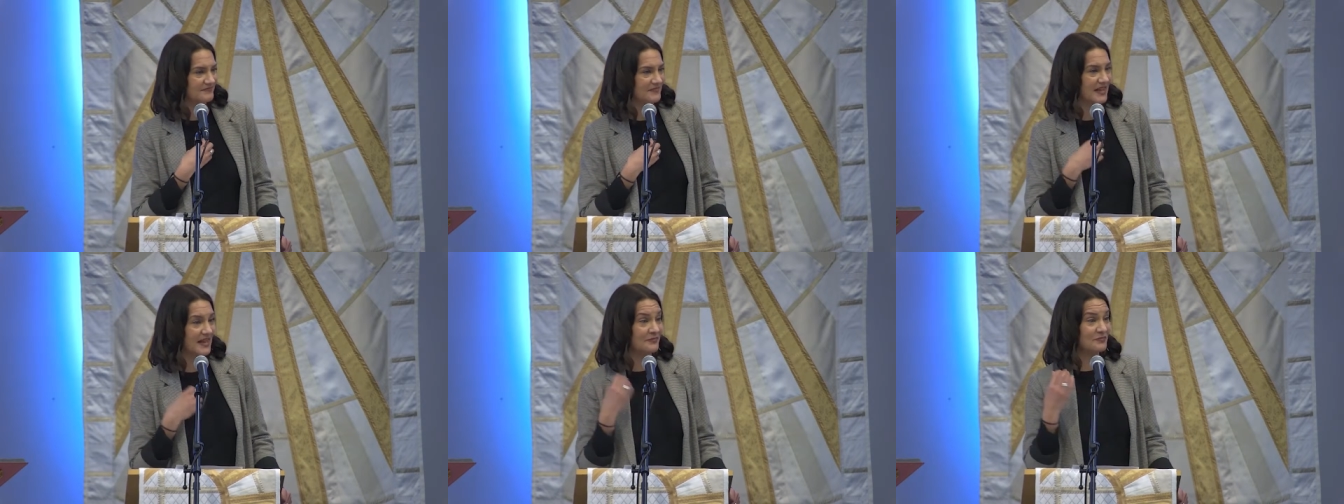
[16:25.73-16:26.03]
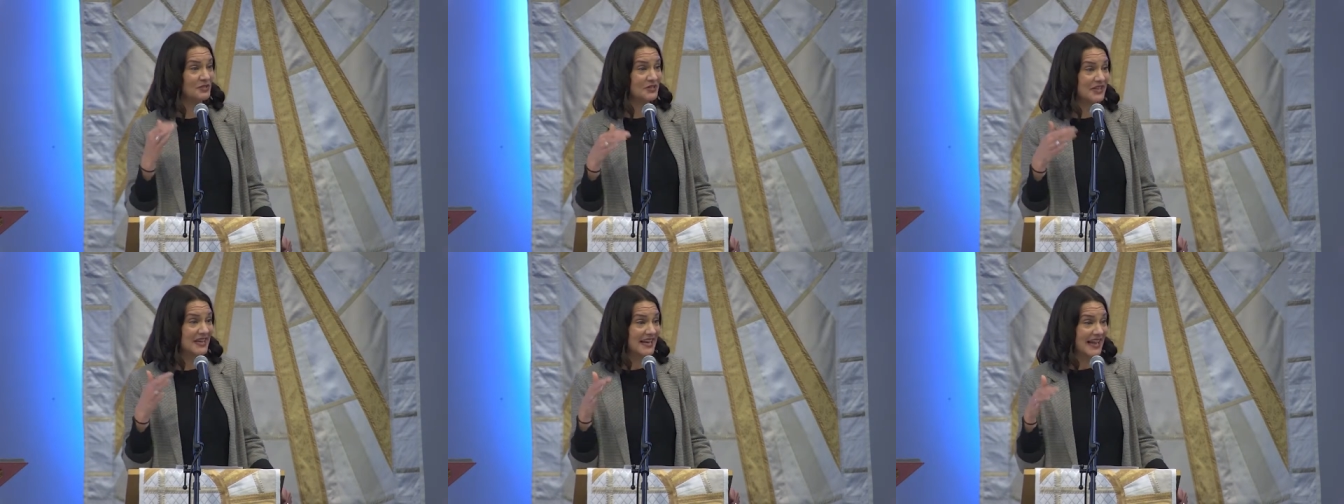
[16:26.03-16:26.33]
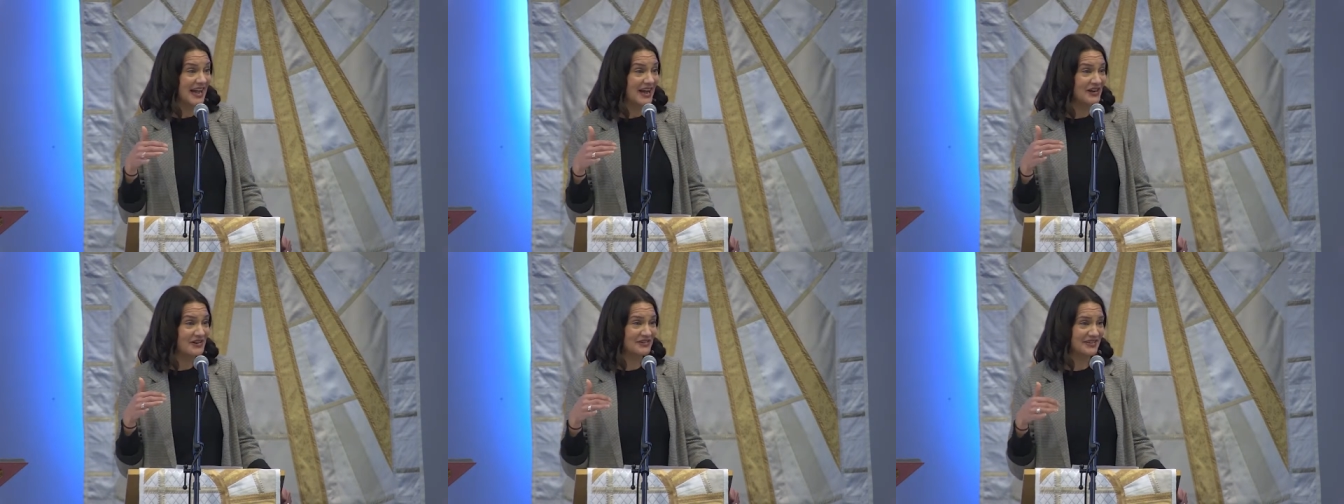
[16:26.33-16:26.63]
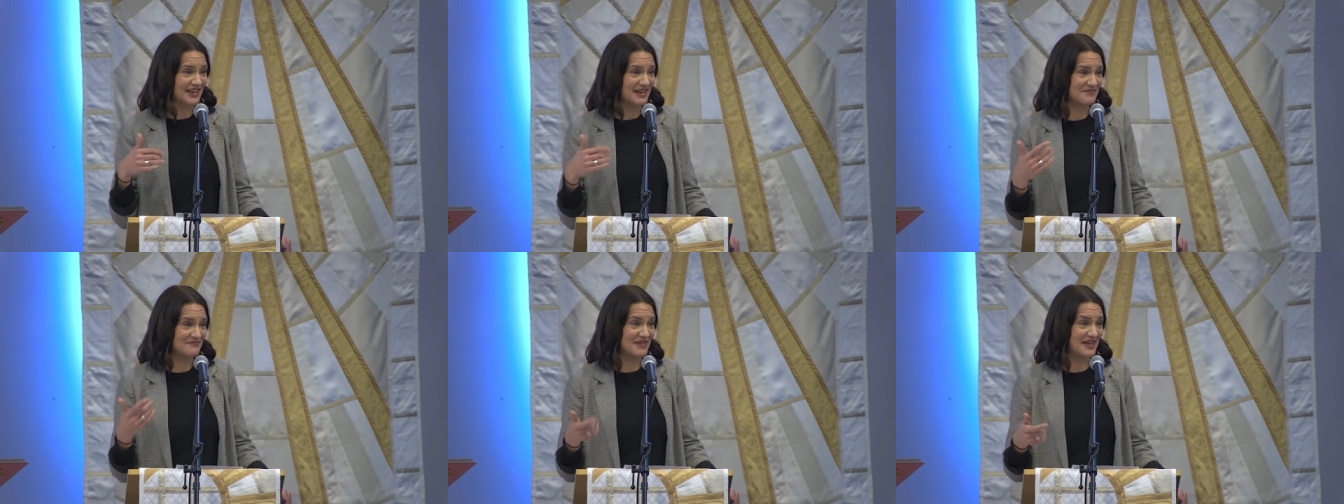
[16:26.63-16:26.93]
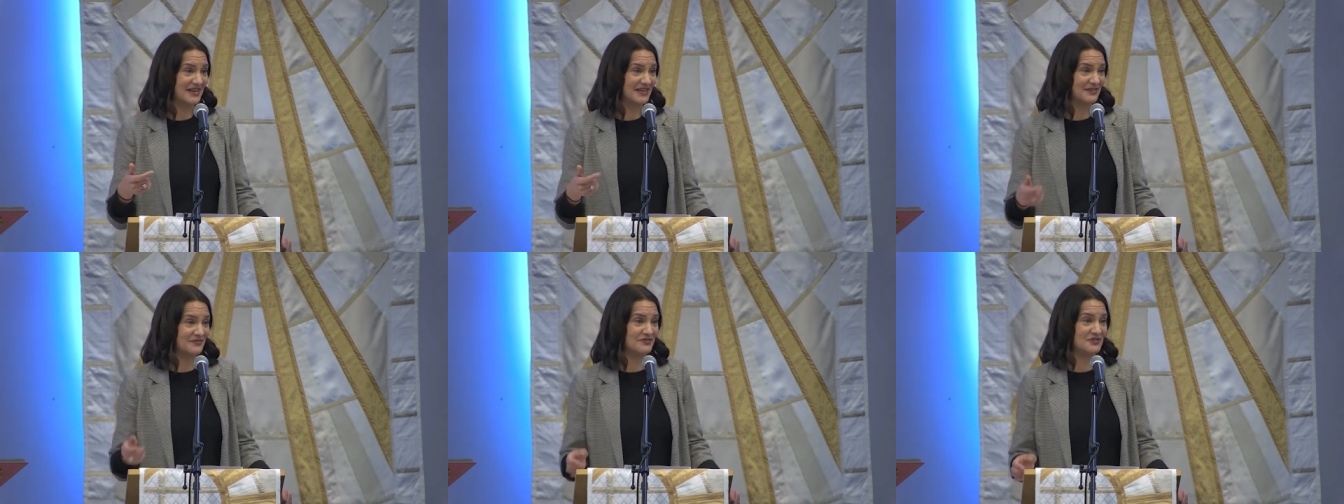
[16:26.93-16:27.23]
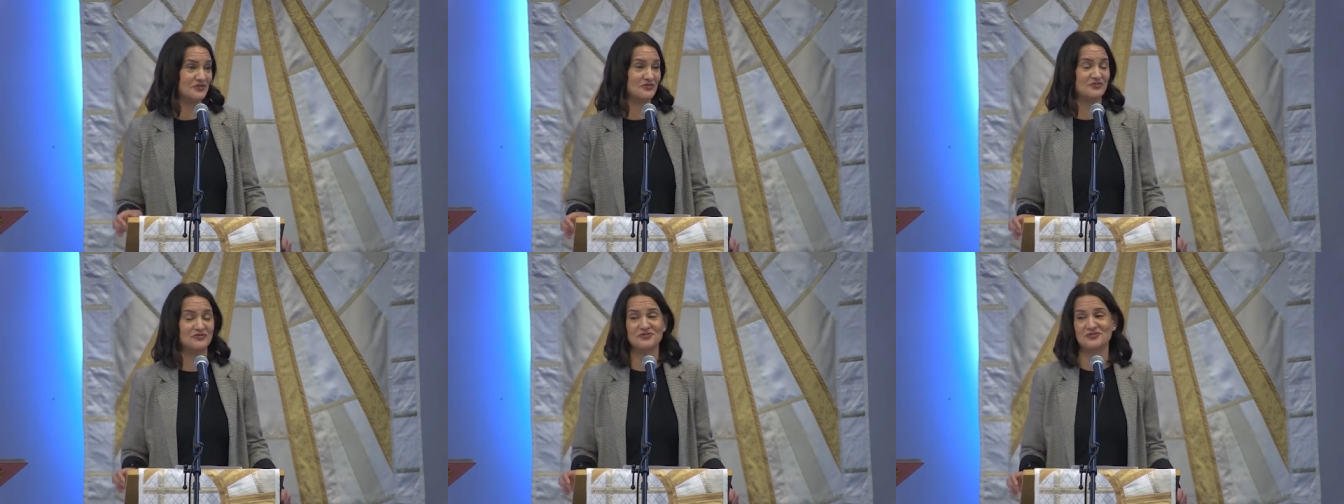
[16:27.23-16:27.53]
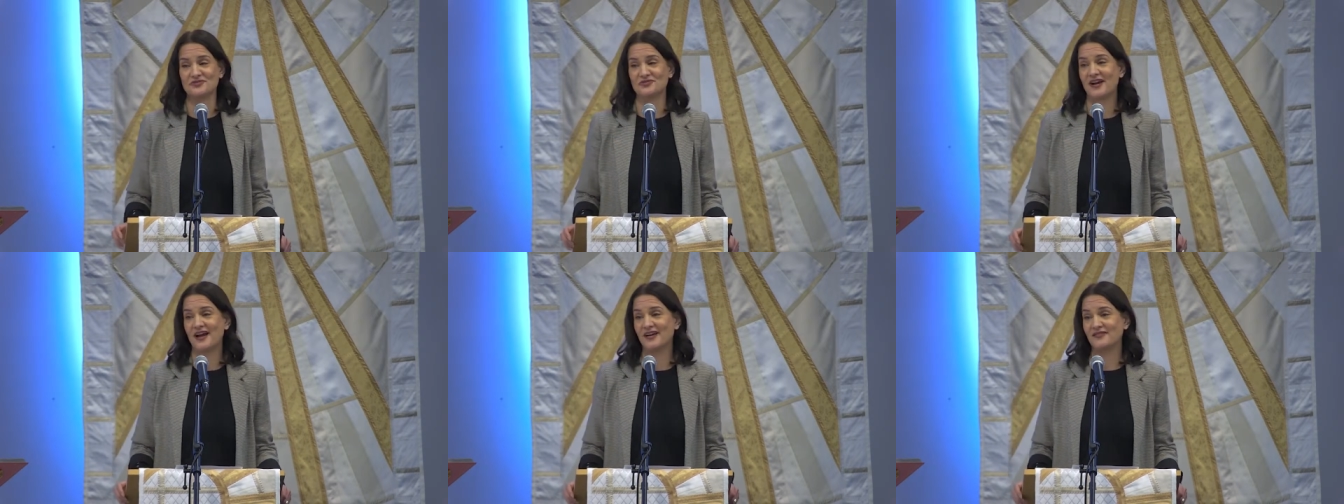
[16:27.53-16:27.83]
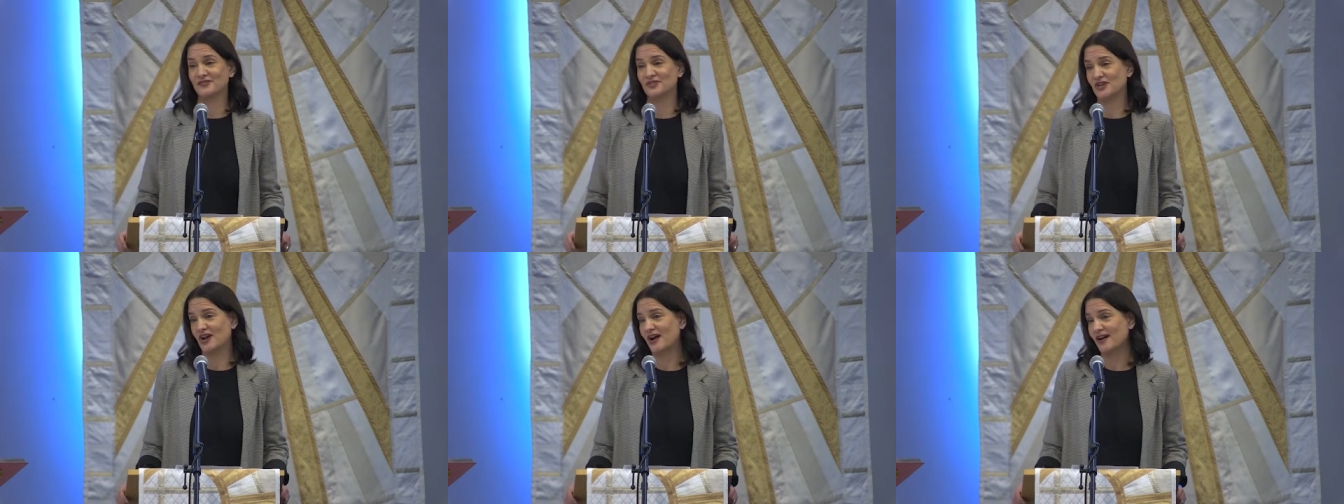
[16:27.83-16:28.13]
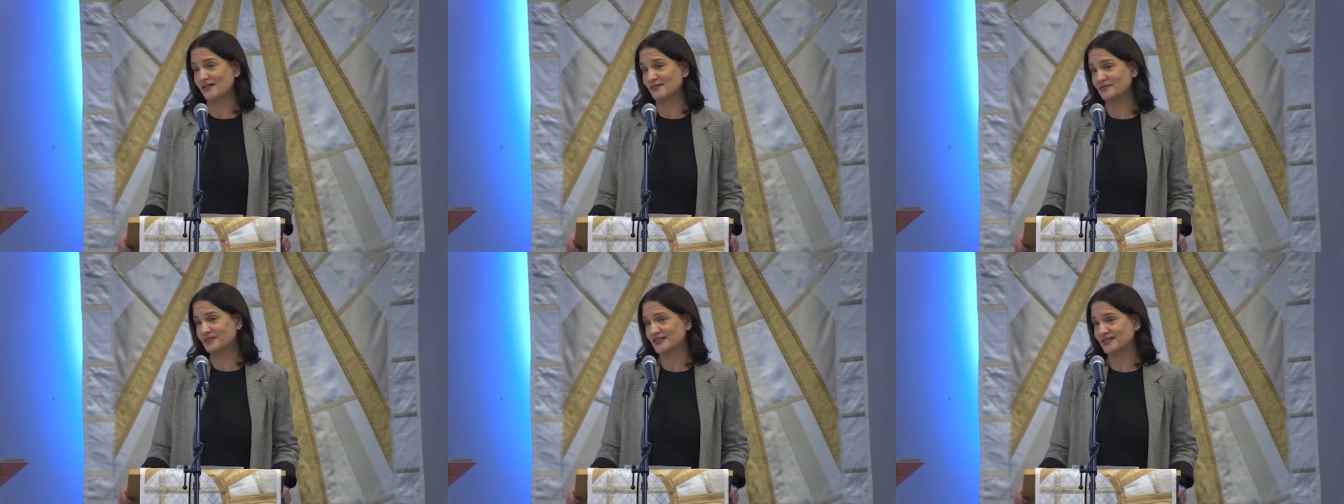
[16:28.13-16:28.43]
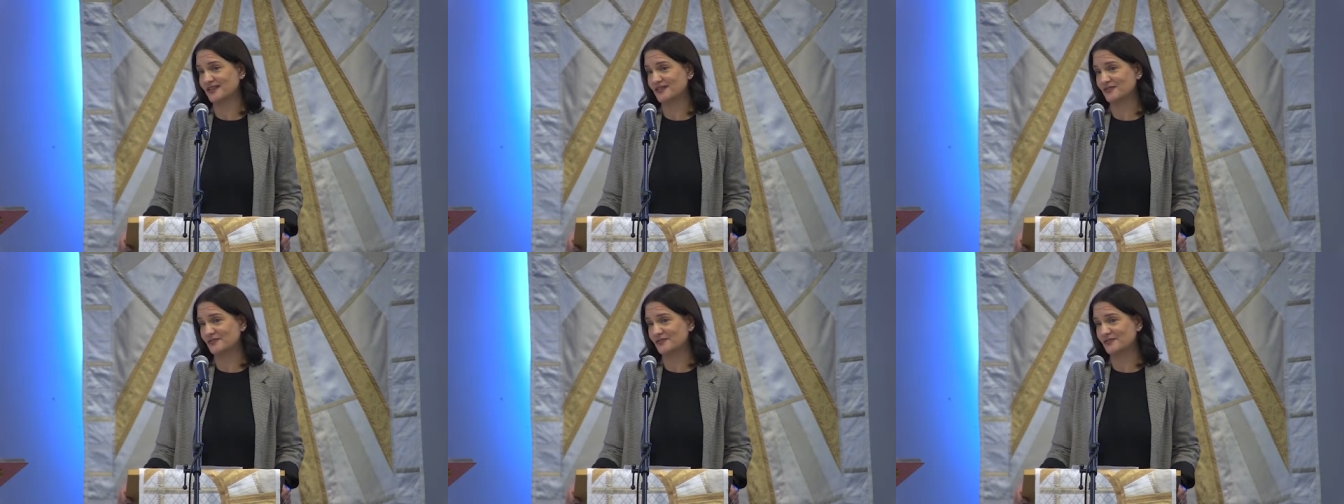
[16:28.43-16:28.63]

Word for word: I'm looking out at many of you who have jobs